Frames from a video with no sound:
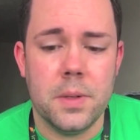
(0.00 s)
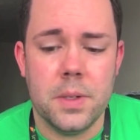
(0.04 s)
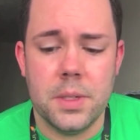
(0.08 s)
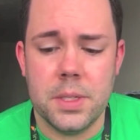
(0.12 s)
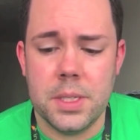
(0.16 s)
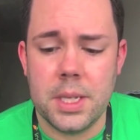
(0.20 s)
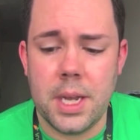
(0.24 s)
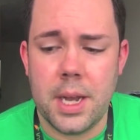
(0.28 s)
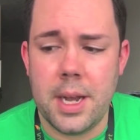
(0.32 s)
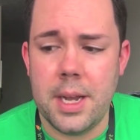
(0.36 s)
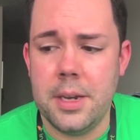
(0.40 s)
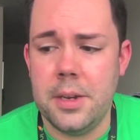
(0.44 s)

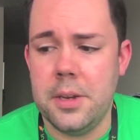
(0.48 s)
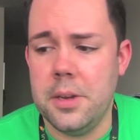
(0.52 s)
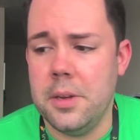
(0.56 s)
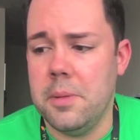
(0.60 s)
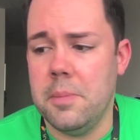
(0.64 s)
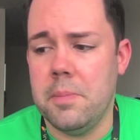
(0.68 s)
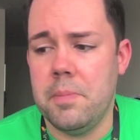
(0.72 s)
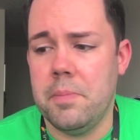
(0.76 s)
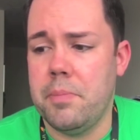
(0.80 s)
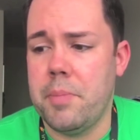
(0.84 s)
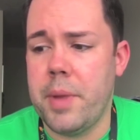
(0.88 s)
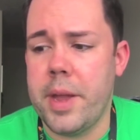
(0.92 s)
aside
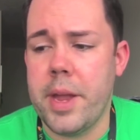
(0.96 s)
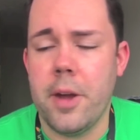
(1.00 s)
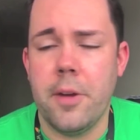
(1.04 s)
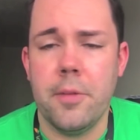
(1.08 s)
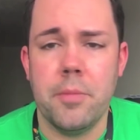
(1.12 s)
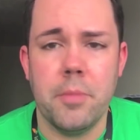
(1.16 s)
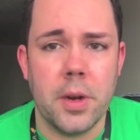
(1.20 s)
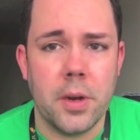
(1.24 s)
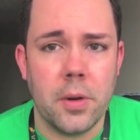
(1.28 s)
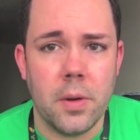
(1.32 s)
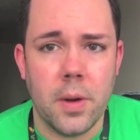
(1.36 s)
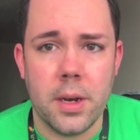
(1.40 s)
to pay
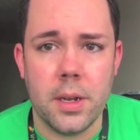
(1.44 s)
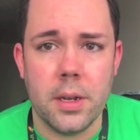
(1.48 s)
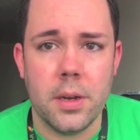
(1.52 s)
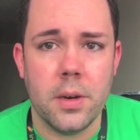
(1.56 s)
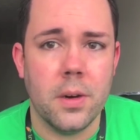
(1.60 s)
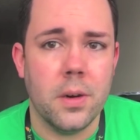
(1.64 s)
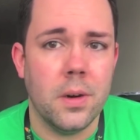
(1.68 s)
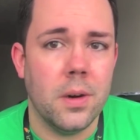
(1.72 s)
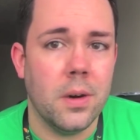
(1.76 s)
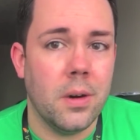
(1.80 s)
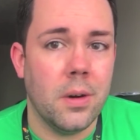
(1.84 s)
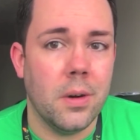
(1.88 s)
off my credit
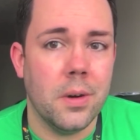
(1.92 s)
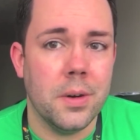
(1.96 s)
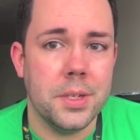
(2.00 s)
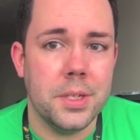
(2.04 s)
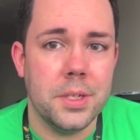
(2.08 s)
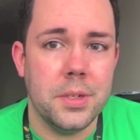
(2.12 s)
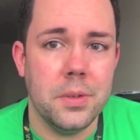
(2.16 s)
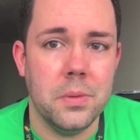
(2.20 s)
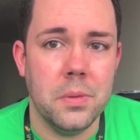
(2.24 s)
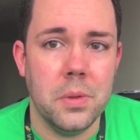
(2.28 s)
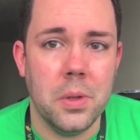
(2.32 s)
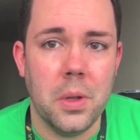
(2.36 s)
card or a
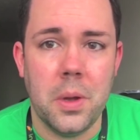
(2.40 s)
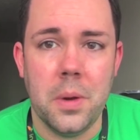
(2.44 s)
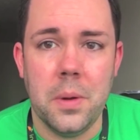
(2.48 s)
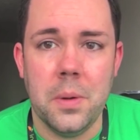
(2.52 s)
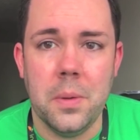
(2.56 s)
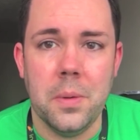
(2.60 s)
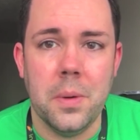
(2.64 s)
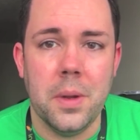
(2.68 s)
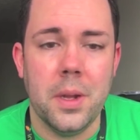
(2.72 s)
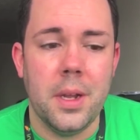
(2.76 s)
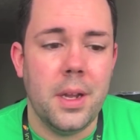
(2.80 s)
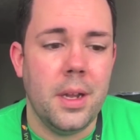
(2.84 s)
student
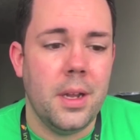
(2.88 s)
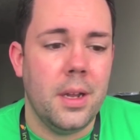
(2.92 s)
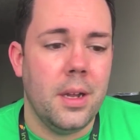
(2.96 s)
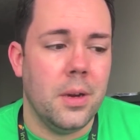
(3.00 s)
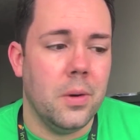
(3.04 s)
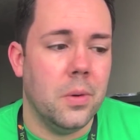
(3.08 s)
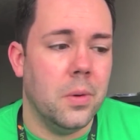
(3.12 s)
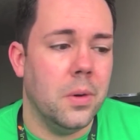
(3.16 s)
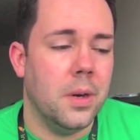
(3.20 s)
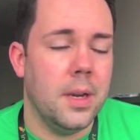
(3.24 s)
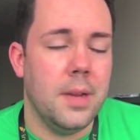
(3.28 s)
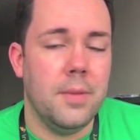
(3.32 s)
loan,
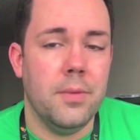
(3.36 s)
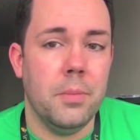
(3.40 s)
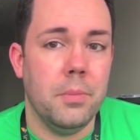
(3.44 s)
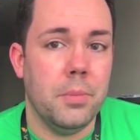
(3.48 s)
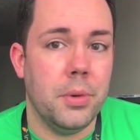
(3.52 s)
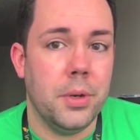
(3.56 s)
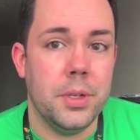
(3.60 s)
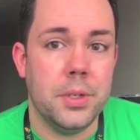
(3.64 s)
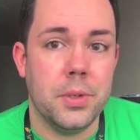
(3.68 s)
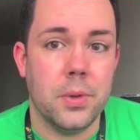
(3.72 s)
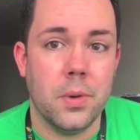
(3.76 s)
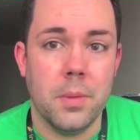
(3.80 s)
or even
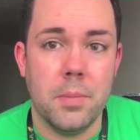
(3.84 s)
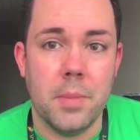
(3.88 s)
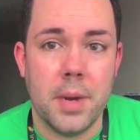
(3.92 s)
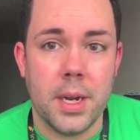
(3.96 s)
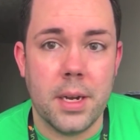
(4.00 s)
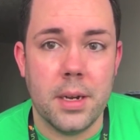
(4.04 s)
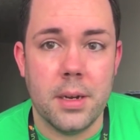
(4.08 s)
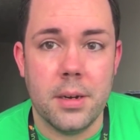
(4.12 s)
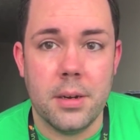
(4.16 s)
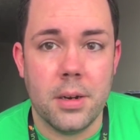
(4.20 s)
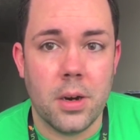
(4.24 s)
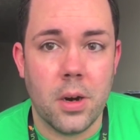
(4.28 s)
put toward my
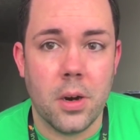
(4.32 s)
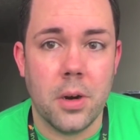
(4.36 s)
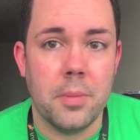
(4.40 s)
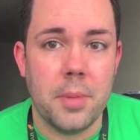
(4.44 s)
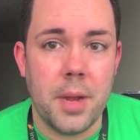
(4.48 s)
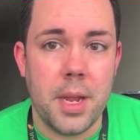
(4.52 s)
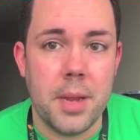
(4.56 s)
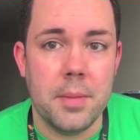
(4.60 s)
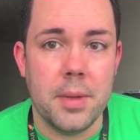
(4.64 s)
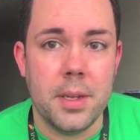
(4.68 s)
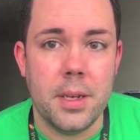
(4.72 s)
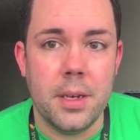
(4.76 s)
car
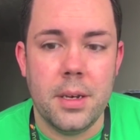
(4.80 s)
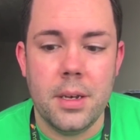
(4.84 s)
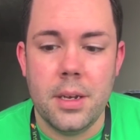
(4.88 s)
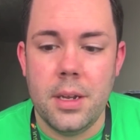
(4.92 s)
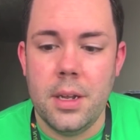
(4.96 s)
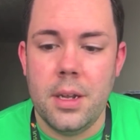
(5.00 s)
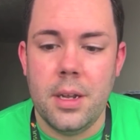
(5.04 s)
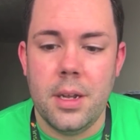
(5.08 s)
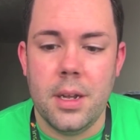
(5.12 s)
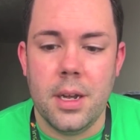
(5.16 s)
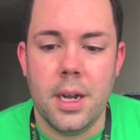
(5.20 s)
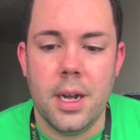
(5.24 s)
payment.
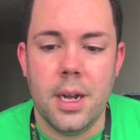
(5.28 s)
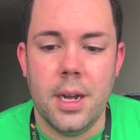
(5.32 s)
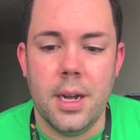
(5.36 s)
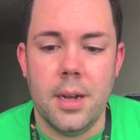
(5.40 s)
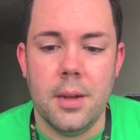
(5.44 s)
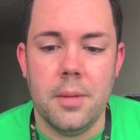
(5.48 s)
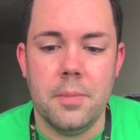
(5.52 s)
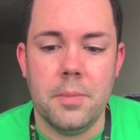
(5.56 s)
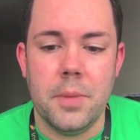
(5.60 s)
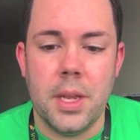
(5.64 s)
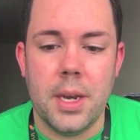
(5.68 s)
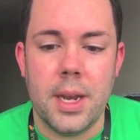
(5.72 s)

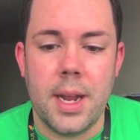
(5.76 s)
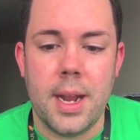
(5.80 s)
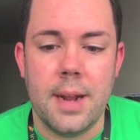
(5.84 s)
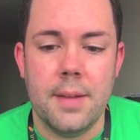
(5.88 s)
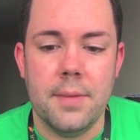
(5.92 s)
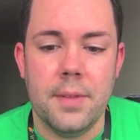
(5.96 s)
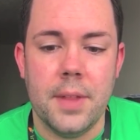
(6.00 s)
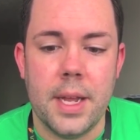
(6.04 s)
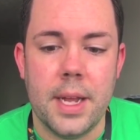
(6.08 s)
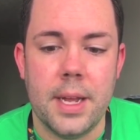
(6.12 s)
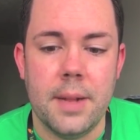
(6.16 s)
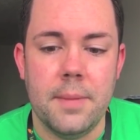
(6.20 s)
I'm going to
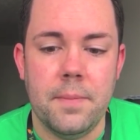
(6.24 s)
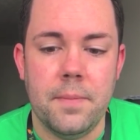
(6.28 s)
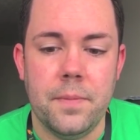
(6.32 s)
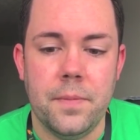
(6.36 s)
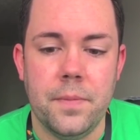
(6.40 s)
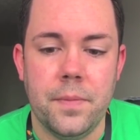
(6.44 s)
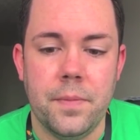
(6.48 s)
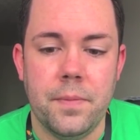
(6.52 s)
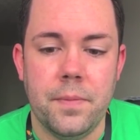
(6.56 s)
have that